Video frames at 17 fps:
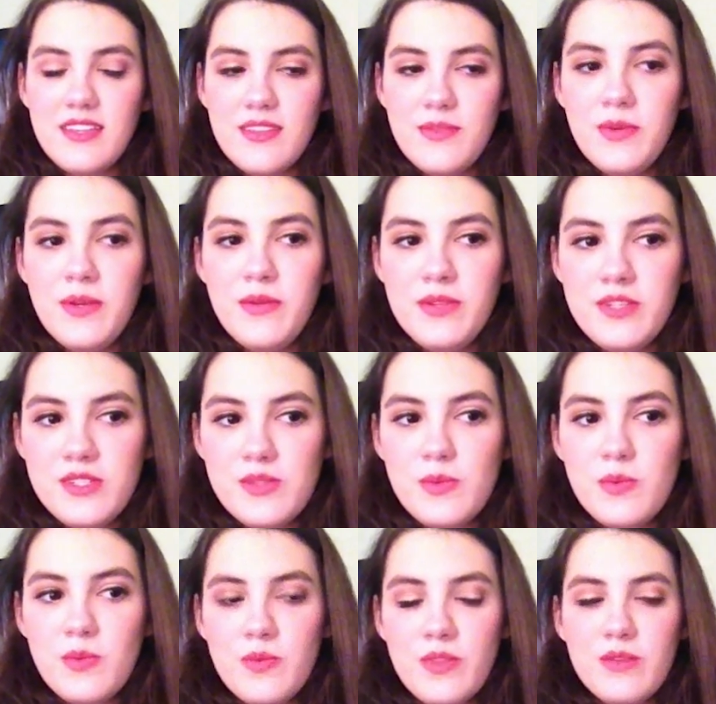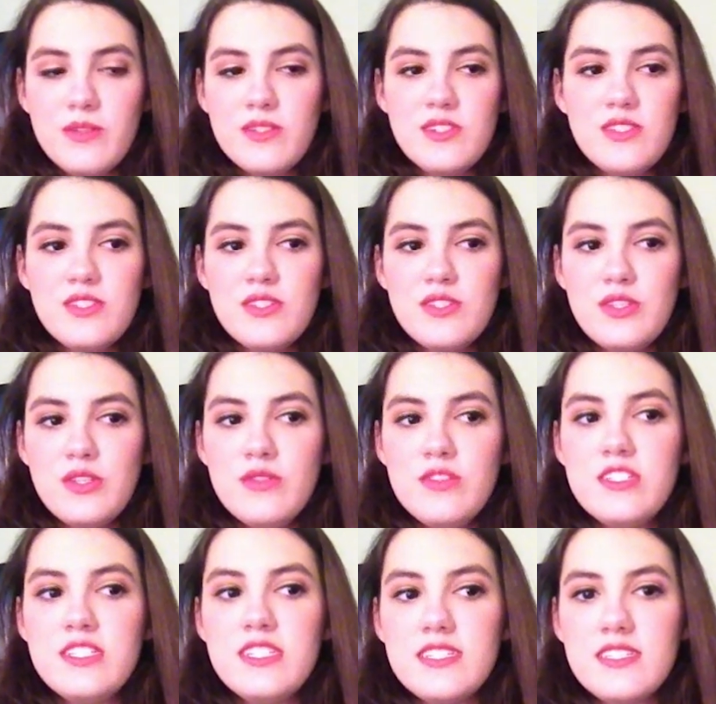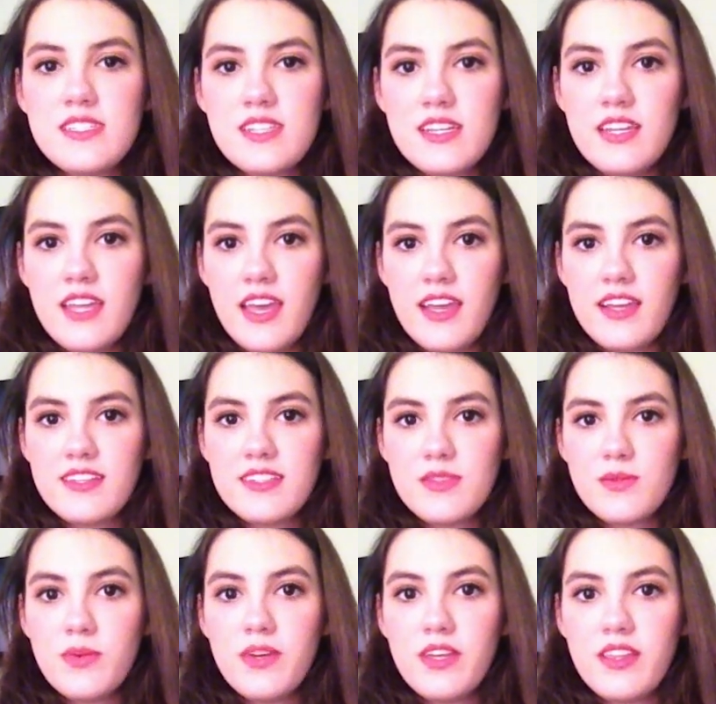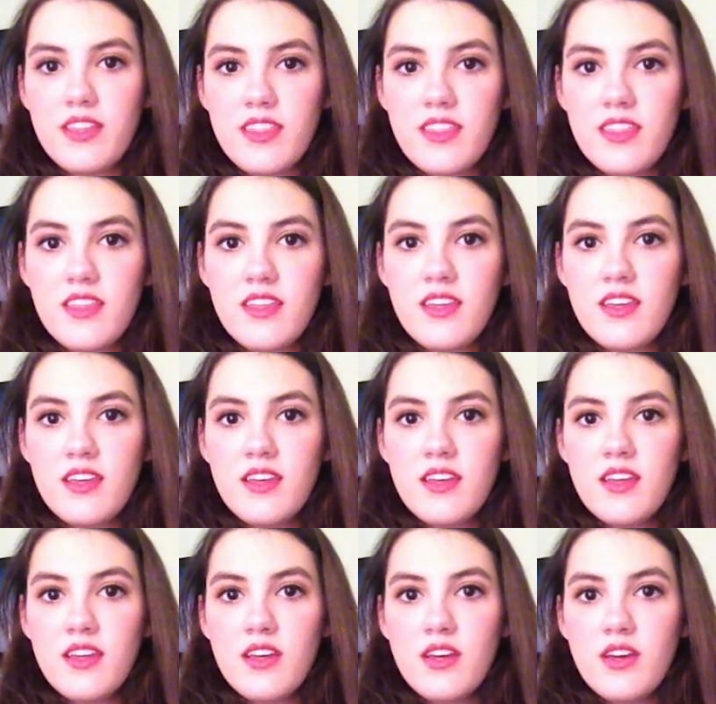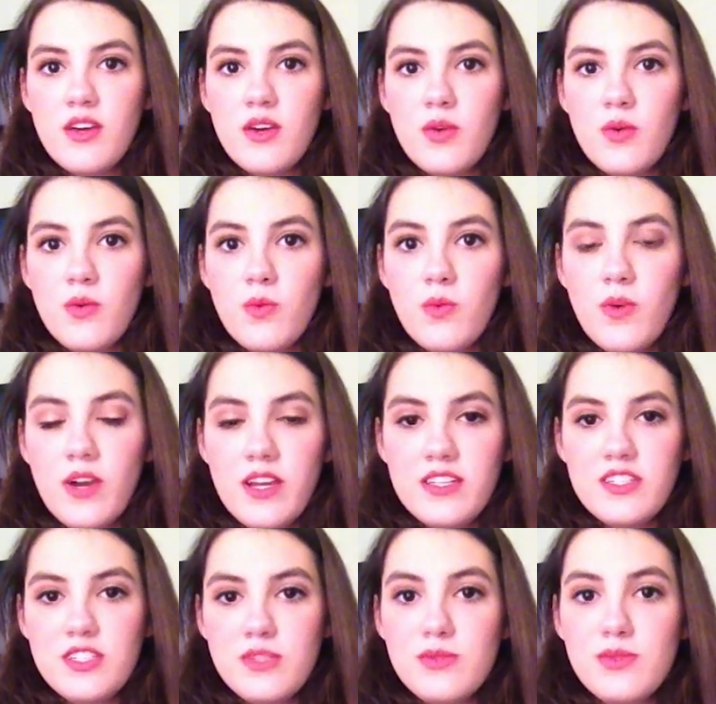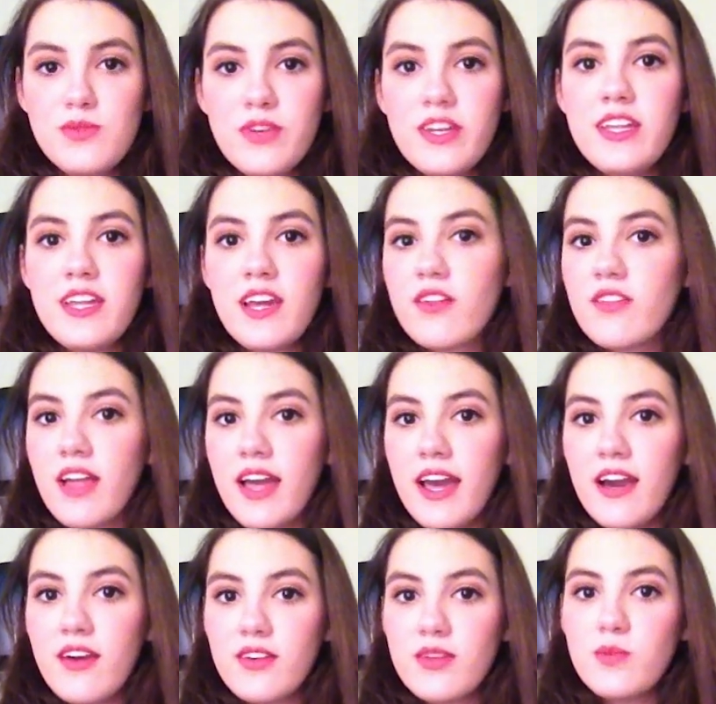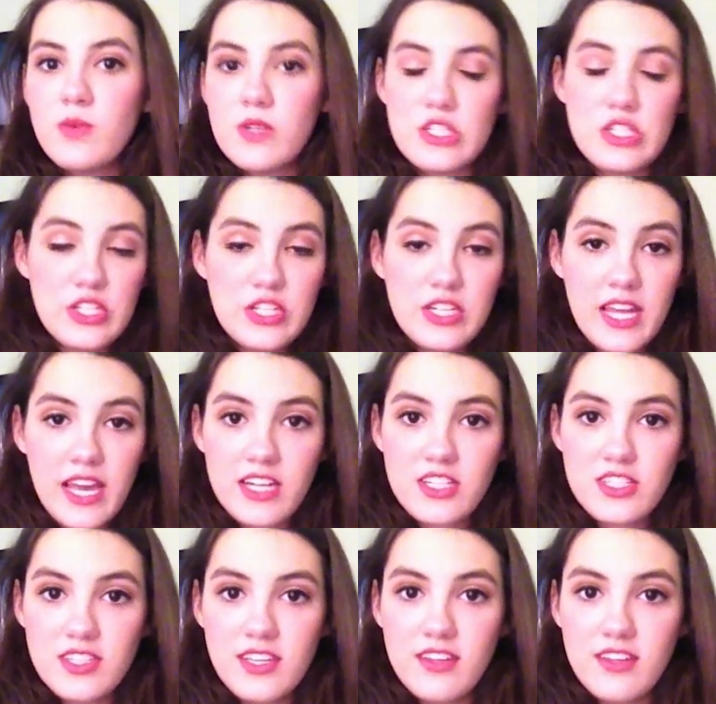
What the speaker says: there was just this huge disconnect with what she was reading out loud and what she could actually